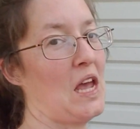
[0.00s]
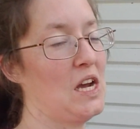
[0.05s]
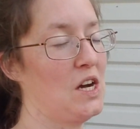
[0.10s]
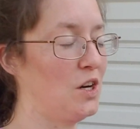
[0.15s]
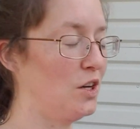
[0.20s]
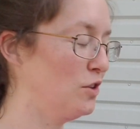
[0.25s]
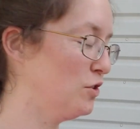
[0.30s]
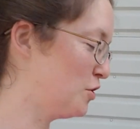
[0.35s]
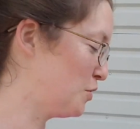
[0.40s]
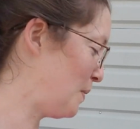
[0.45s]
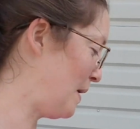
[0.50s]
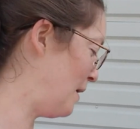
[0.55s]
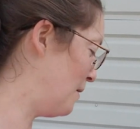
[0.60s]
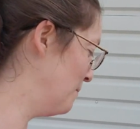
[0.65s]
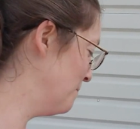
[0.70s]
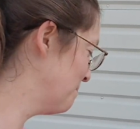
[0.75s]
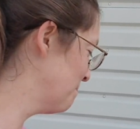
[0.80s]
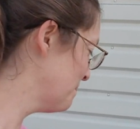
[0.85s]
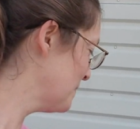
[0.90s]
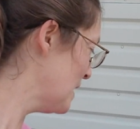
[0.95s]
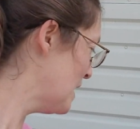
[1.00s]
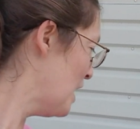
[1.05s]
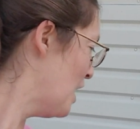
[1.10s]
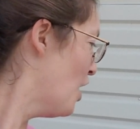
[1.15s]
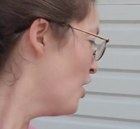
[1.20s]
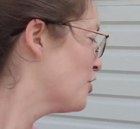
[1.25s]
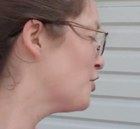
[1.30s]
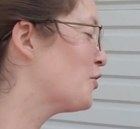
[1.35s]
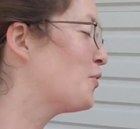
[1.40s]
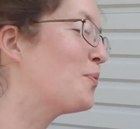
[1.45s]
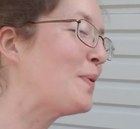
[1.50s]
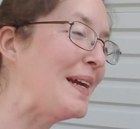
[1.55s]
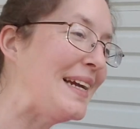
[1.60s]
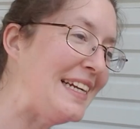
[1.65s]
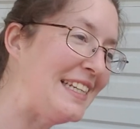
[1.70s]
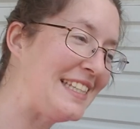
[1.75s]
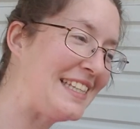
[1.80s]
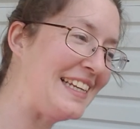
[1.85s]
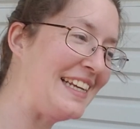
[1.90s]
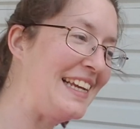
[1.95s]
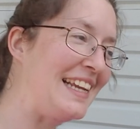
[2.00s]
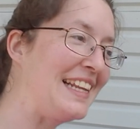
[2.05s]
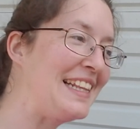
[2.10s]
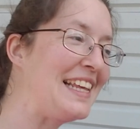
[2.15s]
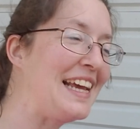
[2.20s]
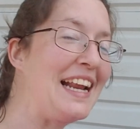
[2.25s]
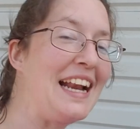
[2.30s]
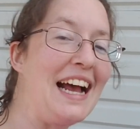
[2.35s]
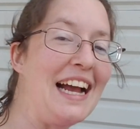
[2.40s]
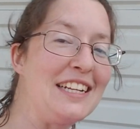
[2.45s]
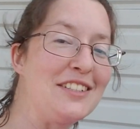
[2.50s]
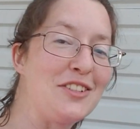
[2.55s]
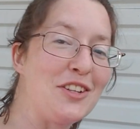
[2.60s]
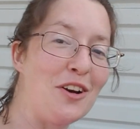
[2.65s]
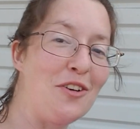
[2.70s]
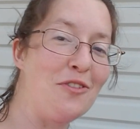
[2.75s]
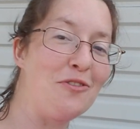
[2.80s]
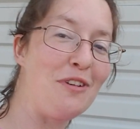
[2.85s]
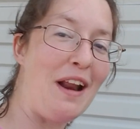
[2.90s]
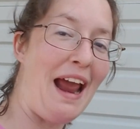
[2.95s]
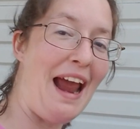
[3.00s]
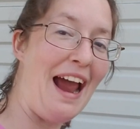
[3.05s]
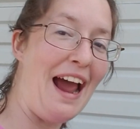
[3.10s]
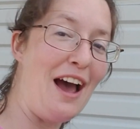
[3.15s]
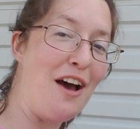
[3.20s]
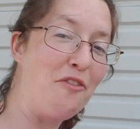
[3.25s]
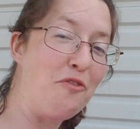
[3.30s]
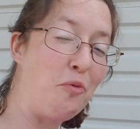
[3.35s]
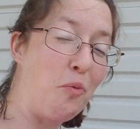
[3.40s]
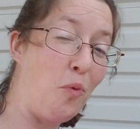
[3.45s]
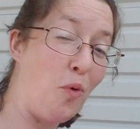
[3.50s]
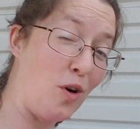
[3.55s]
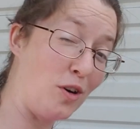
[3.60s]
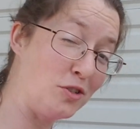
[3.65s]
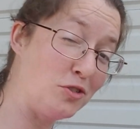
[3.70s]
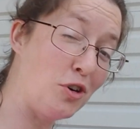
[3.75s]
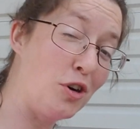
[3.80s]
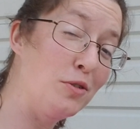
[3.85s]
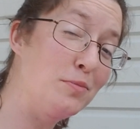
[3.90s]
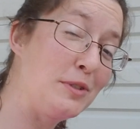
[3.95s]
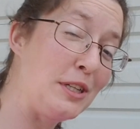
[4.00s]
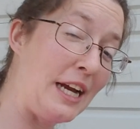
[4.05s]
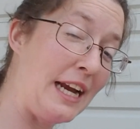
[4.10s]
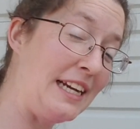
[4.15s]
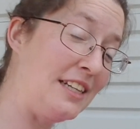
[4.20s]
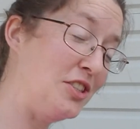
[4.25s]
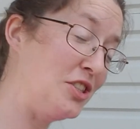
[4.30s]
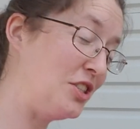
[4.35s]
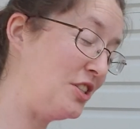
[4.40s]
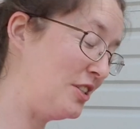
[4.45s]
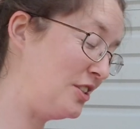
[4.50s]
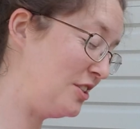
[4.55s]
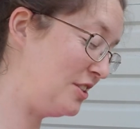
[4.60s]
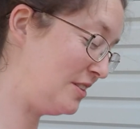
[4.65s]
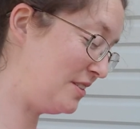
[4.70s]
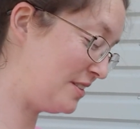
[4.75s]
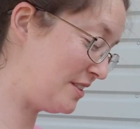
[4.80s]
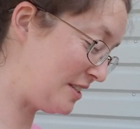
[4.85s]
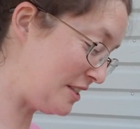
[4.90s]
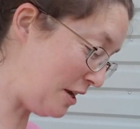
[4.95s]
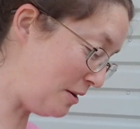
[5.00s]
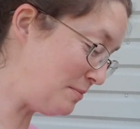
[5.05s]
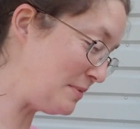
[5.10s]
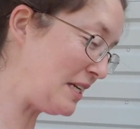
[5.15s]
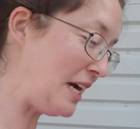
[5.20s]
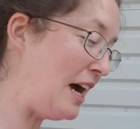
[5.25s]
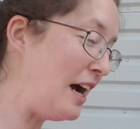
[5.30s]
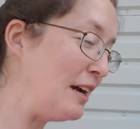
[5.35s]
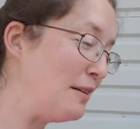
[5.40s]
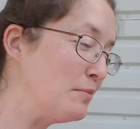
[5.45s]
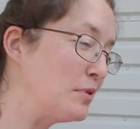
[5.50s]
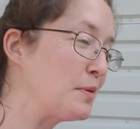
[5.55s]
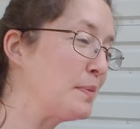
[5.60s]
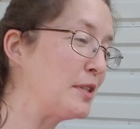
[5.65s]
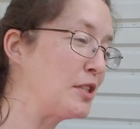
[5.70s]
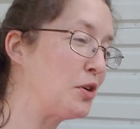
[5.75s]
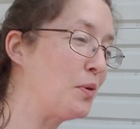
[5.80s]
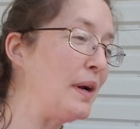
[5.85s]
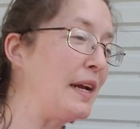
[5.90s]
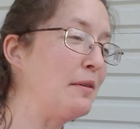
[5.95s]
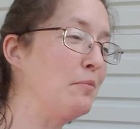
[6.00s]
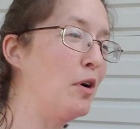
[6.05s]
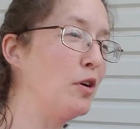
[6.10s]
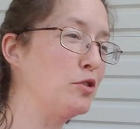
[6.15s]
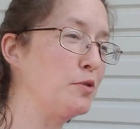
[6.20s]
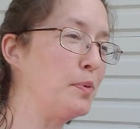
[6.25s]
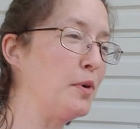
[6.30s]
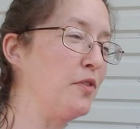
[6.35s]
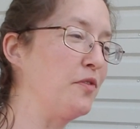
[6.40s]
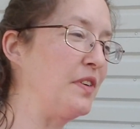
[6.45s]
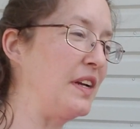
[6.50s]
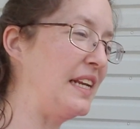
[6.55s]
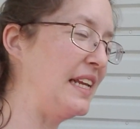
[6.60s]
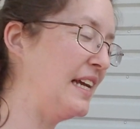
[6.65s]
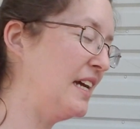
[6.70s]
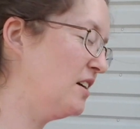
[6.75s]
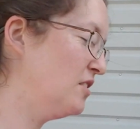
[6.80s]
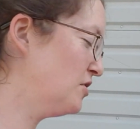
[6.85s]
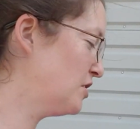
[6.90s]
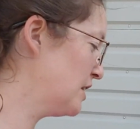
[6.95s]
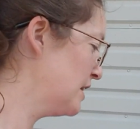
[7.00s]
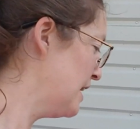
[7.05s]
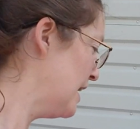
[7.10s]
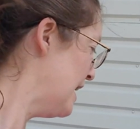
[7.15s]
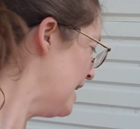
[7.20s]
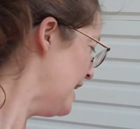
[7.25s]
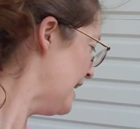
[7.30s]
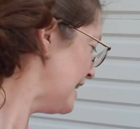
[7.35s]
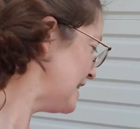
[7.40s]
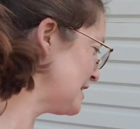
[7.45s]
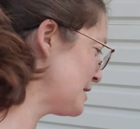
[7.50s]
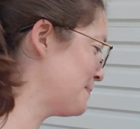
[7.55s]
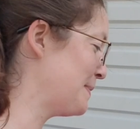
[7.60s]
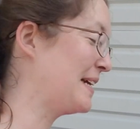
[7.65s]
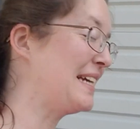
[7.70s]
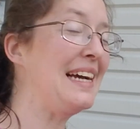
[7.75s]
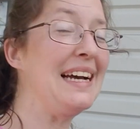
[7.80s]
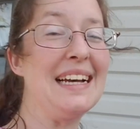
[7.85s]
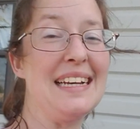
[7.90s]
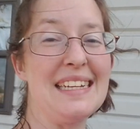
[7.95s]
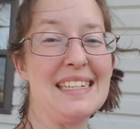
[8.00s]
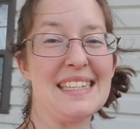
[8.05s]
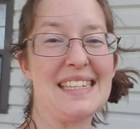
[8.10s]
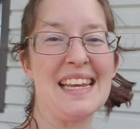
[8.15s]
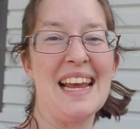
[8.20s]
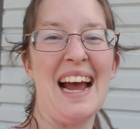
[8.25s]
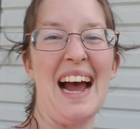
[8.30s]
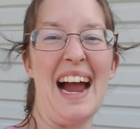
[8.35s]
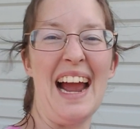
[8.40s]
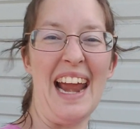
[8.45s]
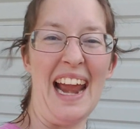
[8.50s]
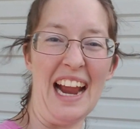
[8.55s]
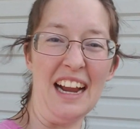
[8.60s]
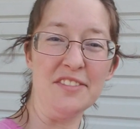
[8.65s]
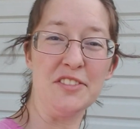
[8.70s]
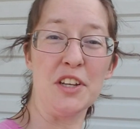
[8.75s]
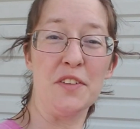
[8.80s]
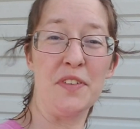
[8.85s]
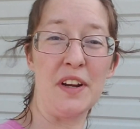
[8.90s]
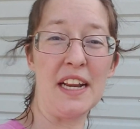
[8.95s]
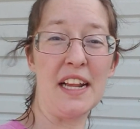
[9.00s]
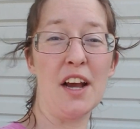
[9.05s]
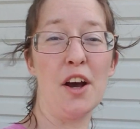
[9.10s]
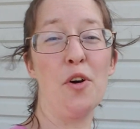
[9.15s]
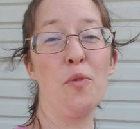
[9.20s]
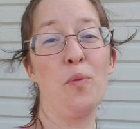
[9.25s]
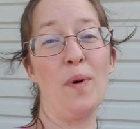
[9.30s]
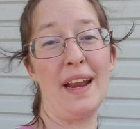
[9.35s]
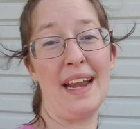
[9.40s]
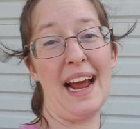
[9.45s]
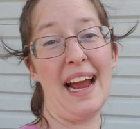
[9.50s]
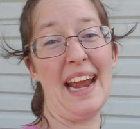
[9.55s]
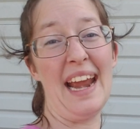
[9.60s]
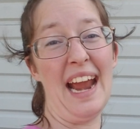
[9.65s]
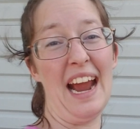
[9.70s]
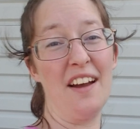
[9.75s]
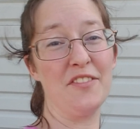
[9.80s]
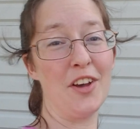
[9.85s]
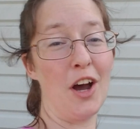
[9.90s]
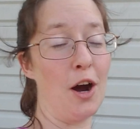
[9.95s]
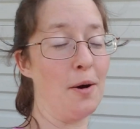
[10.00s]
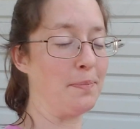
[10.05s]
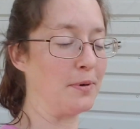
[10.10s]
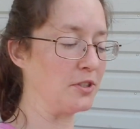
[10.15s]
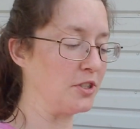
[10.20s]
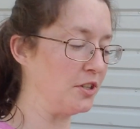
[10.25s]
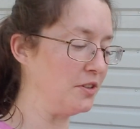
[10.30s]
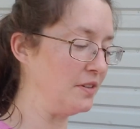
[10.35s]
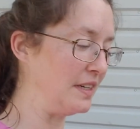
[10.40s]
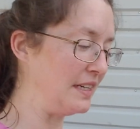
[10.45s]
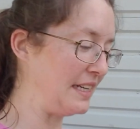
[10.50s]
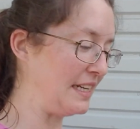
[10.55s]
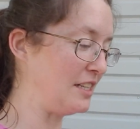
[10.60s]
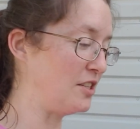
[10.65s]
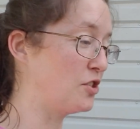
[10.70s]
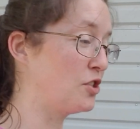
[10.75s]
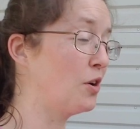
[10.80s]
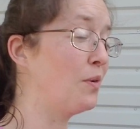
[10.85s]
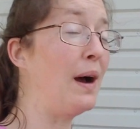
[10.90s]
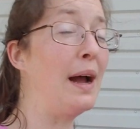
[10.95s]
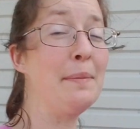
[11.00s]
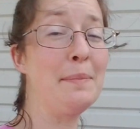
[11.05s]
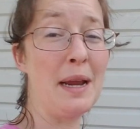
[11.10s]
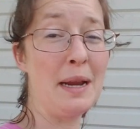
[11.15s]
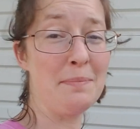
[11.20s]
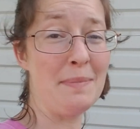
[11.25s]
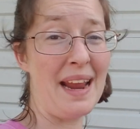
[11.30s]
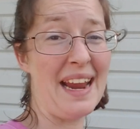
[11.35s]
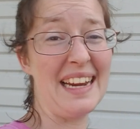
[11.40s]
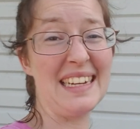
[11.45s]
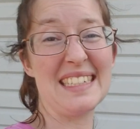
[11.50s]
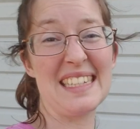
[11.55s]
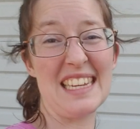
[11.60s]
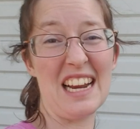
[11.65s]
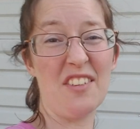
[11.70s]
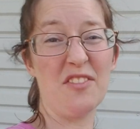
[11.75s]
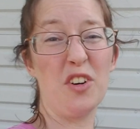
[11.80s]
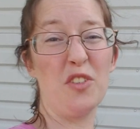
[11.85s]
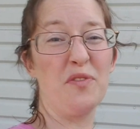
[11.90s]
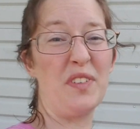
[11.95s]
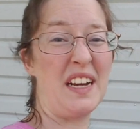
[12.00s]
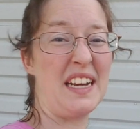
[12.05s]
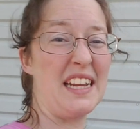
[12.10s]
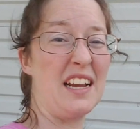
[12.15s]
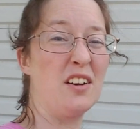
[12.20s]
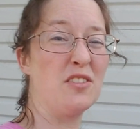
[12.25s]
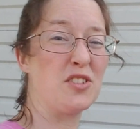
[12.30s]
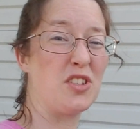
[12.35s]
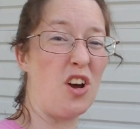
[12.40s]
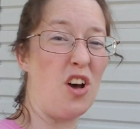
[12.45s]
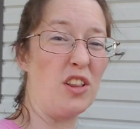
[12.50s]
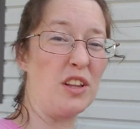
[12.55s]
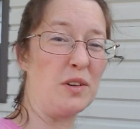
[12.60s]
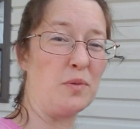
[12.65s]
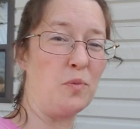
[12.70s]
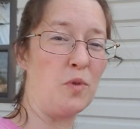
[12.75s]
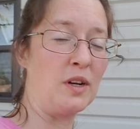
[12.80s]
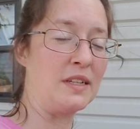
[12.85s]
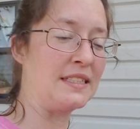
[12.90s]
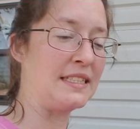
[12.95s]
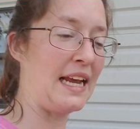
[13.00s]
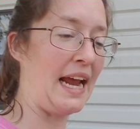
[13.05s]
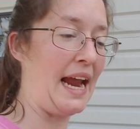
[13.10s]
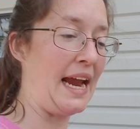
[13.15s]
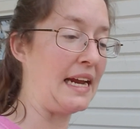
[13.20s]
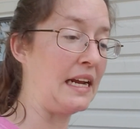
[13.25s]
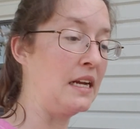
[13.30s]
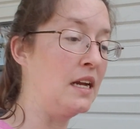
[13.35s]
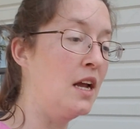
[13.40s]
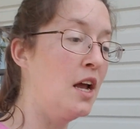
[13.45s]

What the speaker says: Oh, swell. The reason that I don't have wardrobe change sometimes between multiple videos is because I have to video when I have the opportunity. So I may make several videos all in one day,